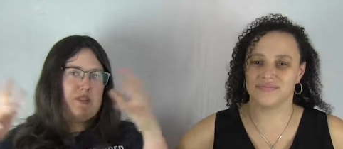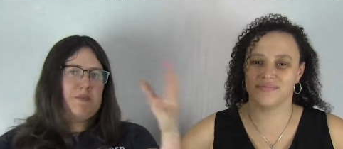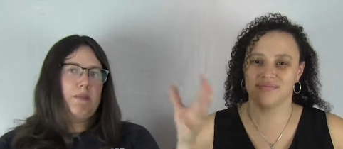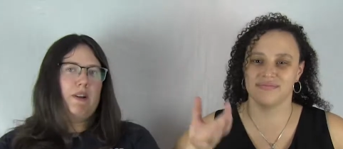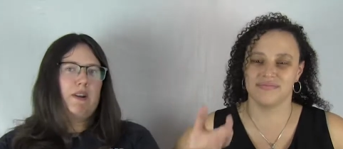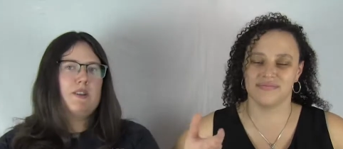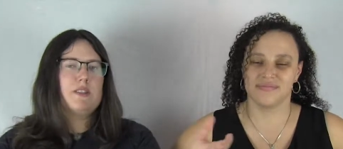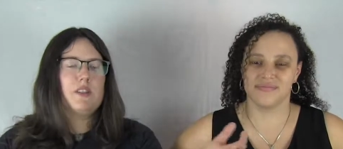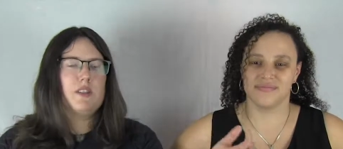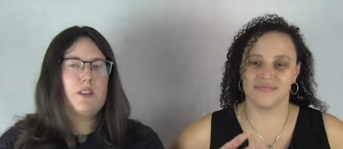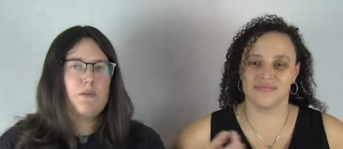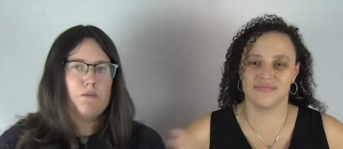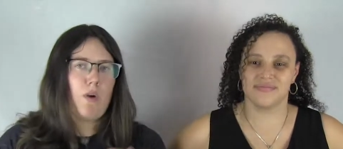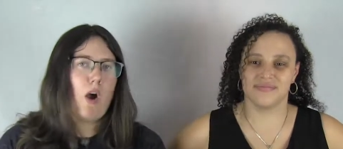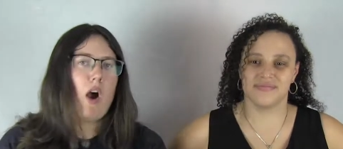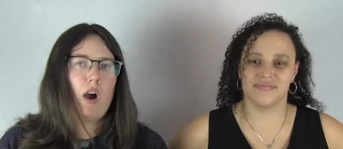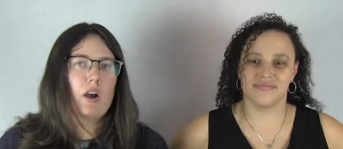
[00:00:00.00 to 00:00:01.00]
Speaker 1: the spirits and the
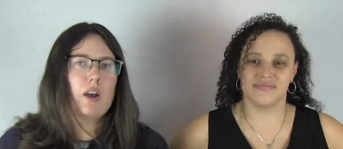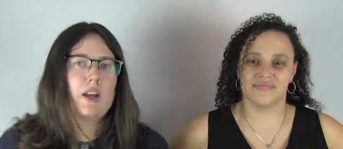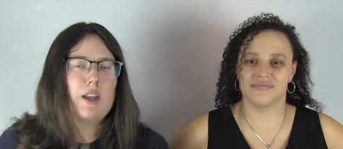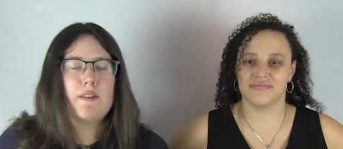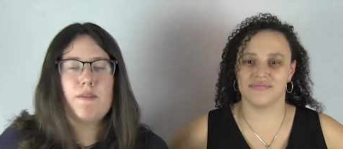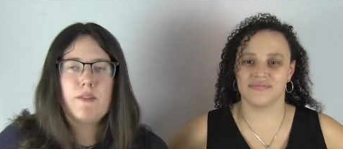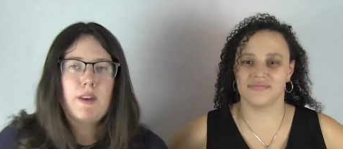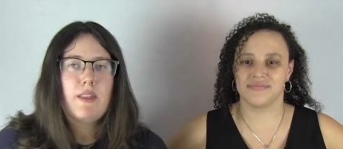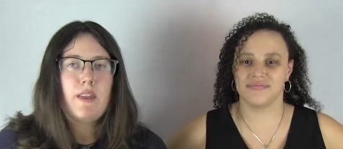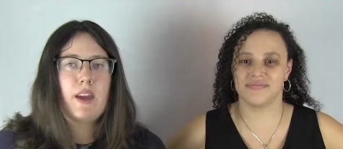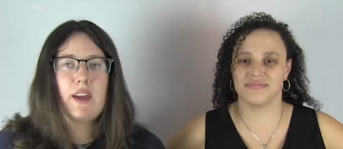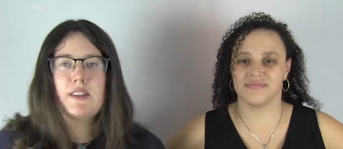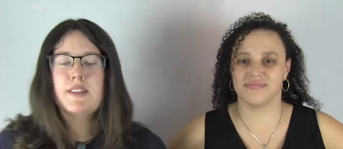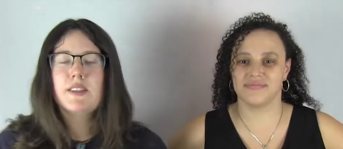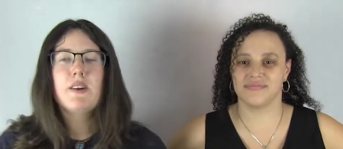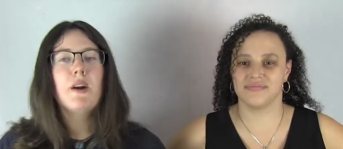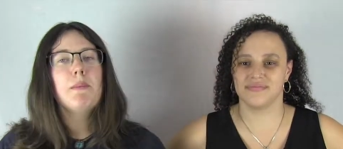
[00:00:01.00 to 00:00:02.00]
rock and everything.
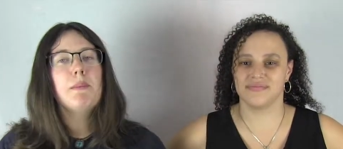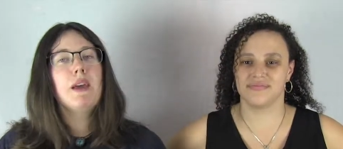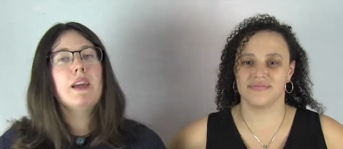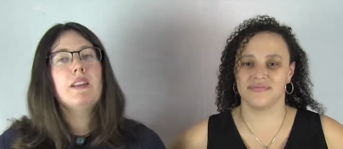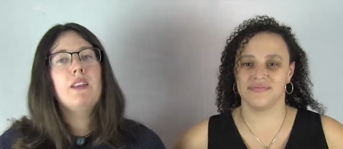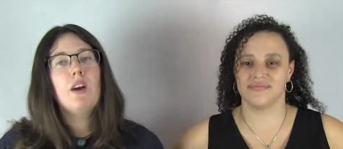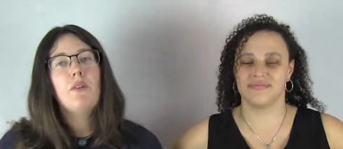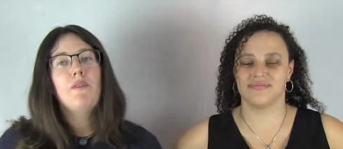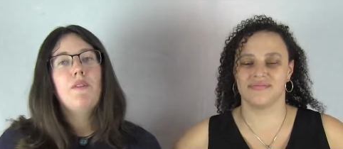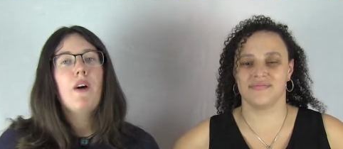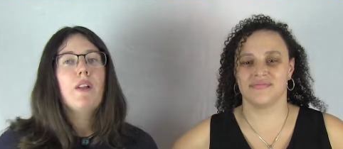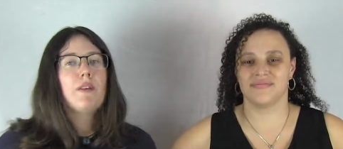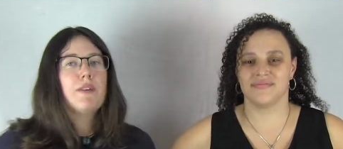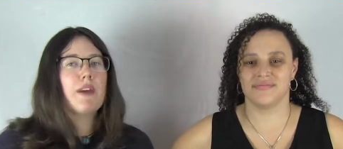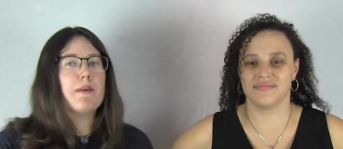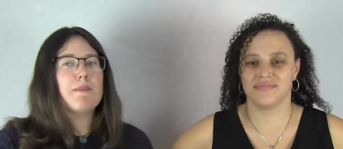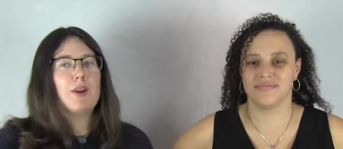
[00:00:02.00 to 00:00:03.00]
And so I'm like, no,
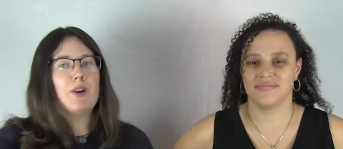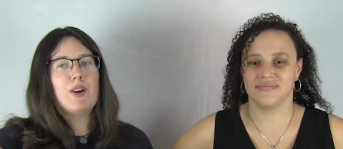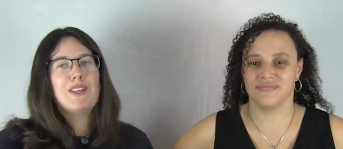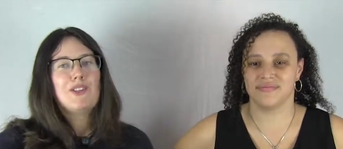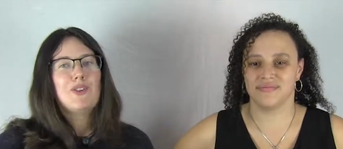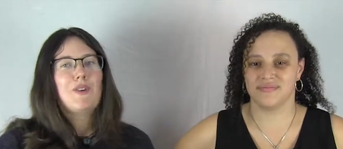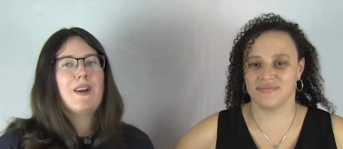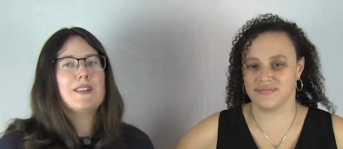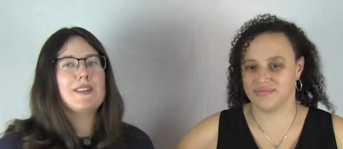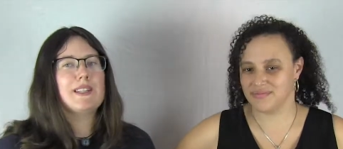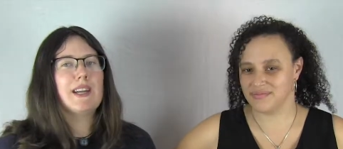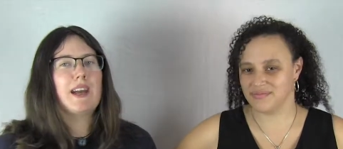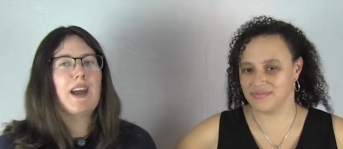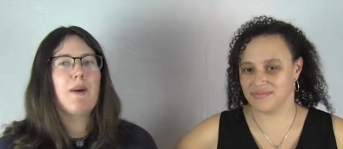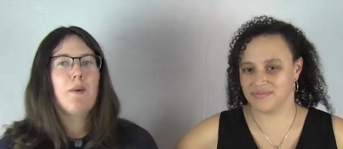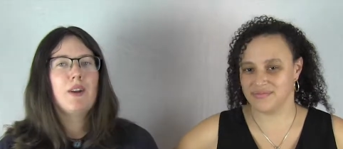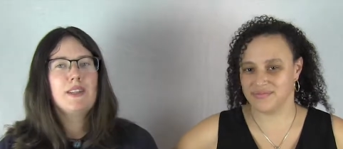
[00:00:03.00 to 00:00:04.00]
follow them. They're
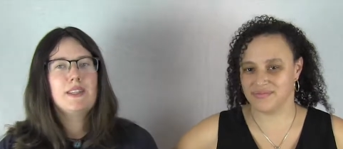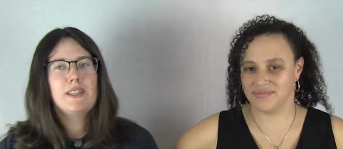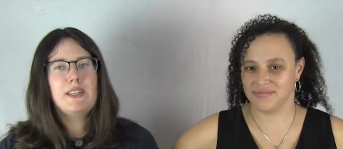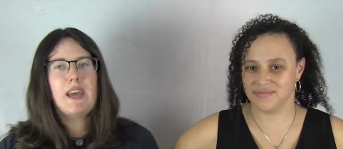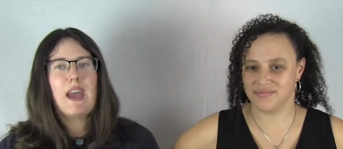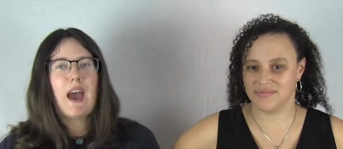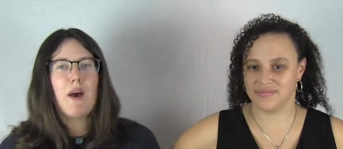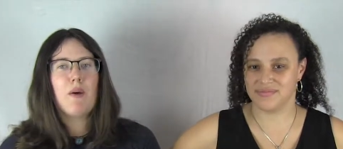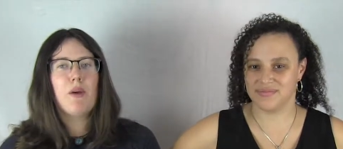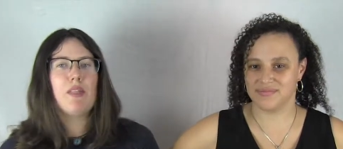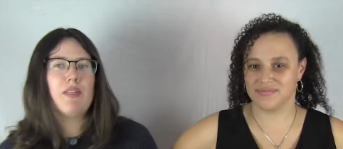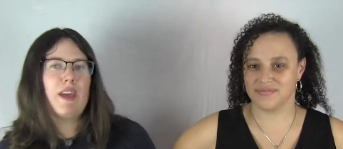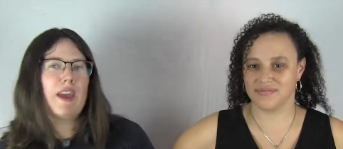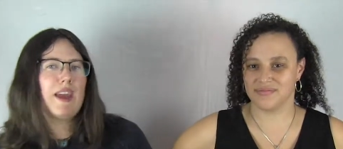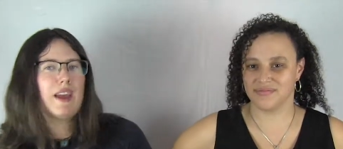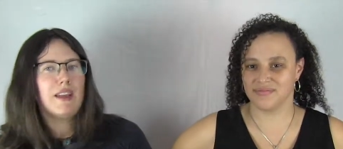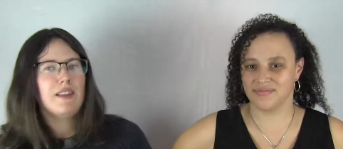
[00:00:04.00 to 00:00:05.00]
interesting. I want to see how
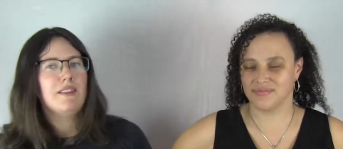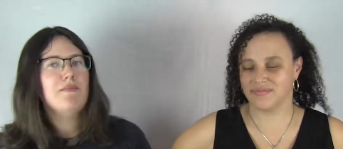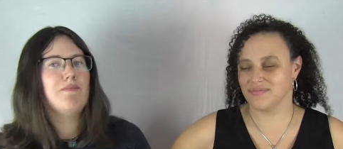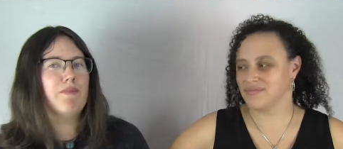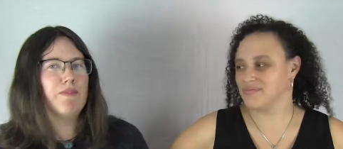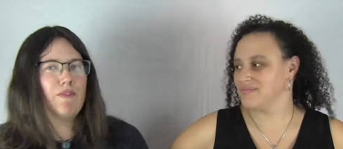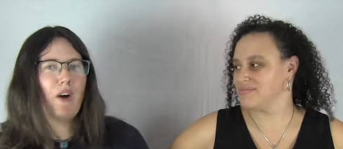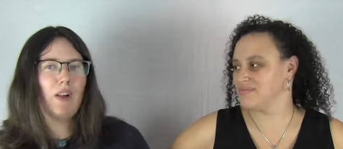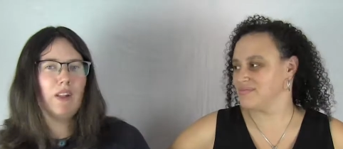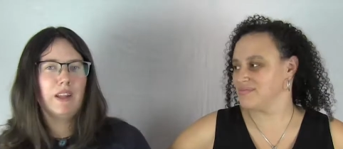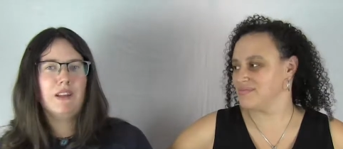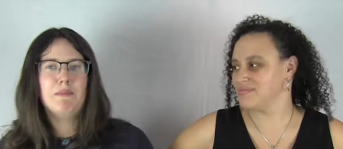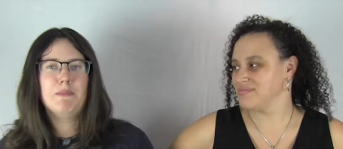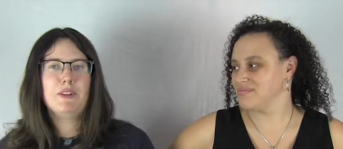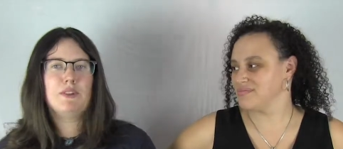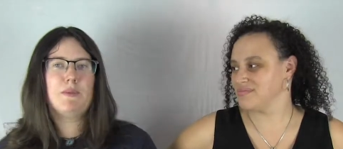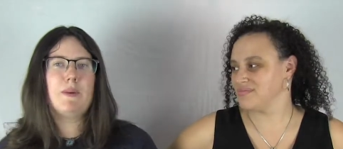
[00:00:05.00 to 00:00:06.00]
they fall
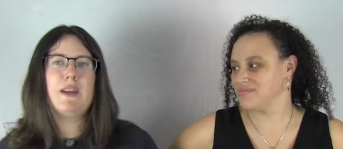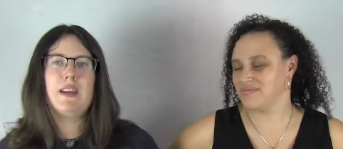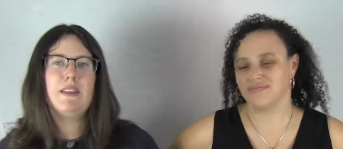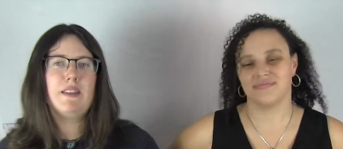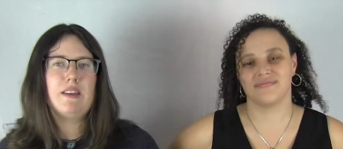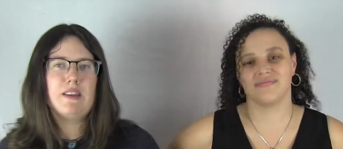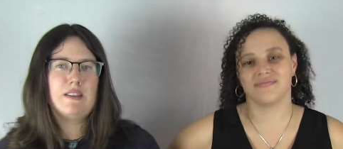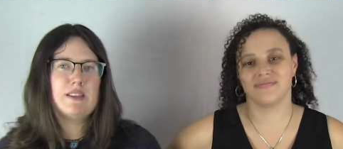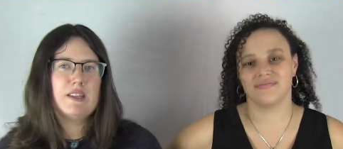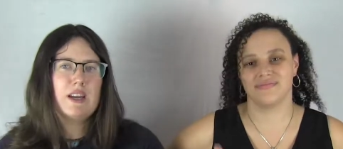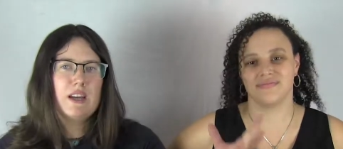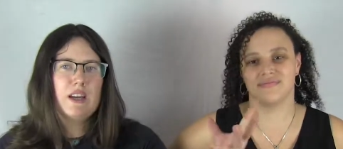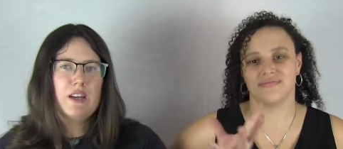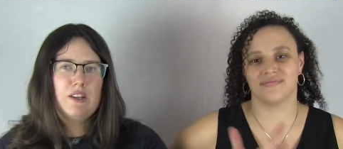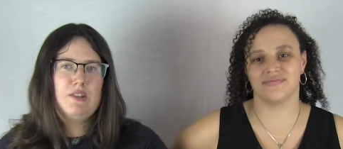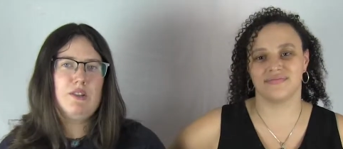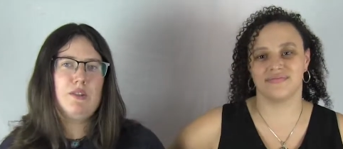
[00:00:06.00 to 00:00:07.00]
in between these
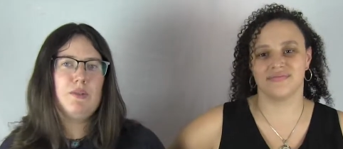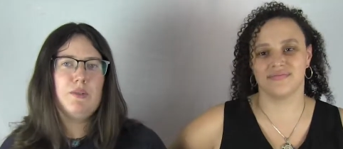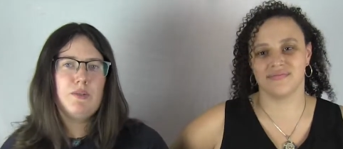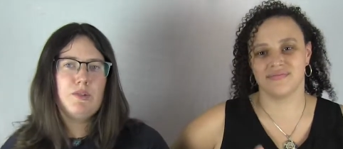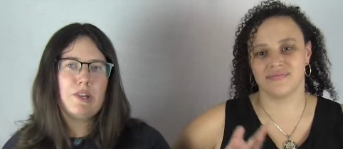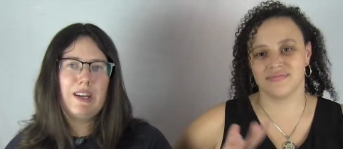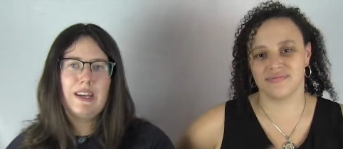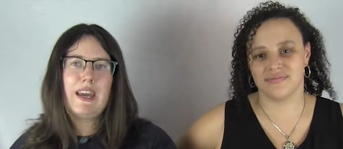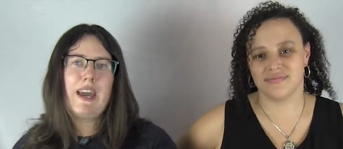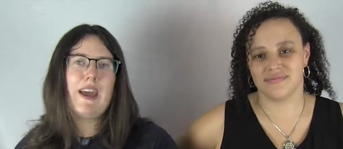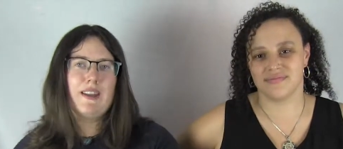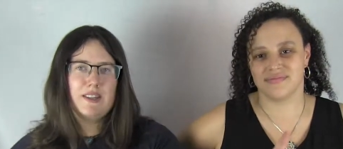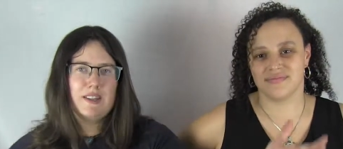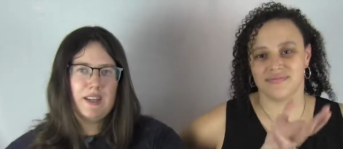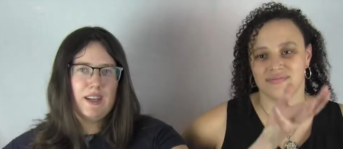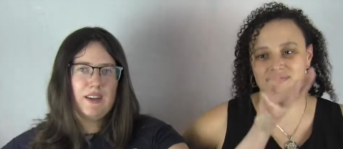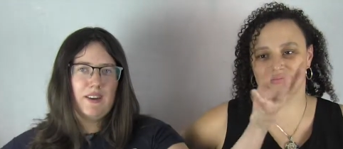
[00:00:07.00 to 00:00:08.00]
two
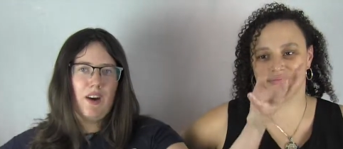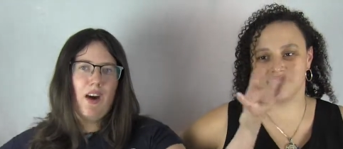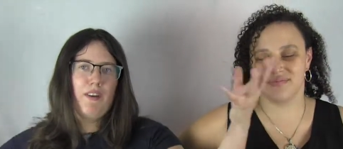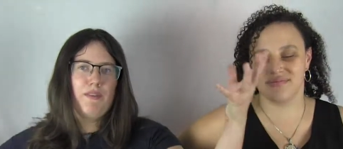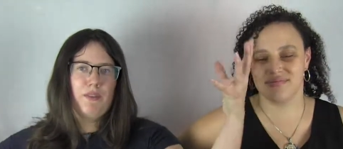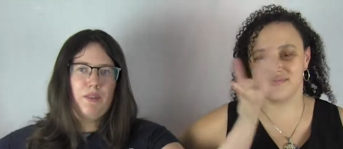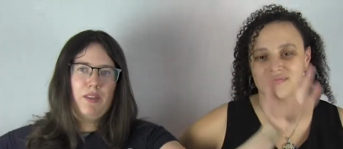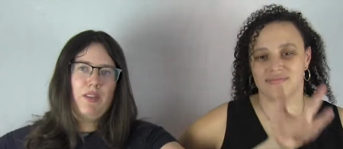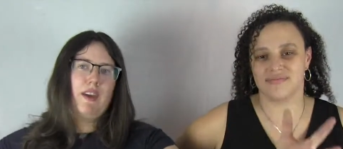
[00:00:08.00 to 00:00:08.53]
gigantic, awful